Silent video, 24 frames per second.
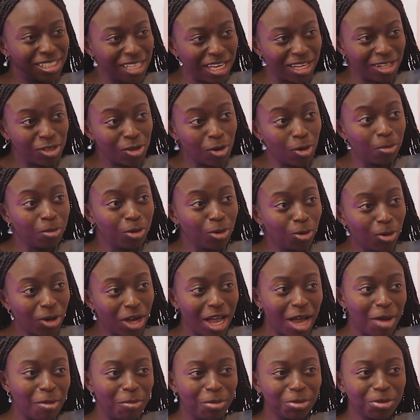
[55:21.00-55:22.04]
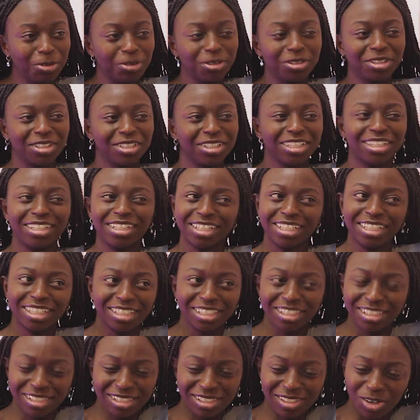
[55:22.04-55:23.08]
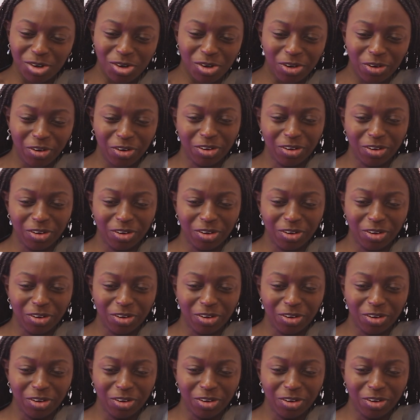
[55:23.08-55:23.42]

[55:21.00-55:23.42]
at home. It won't happen. So